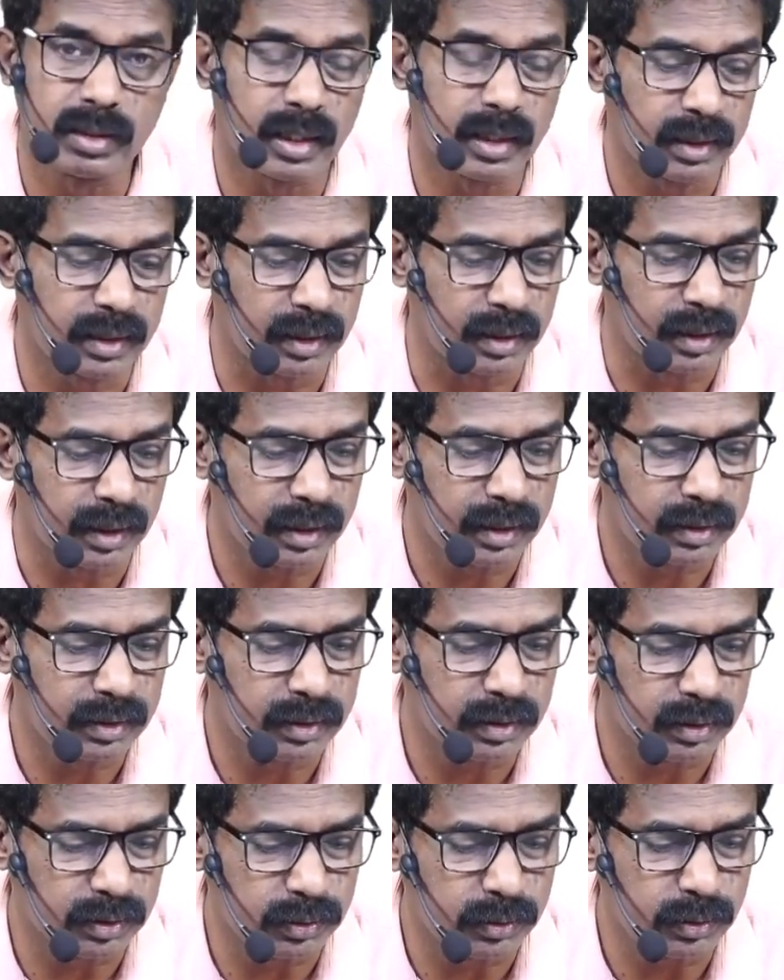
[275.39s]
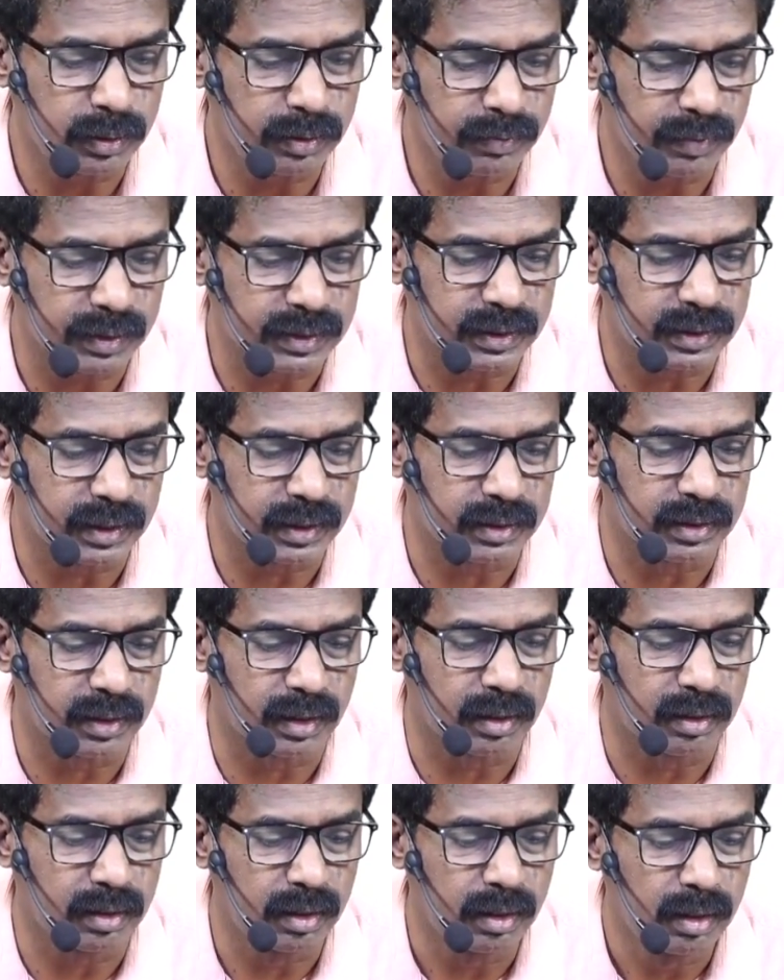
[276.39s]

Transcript: nothing, right? Two events, that's all.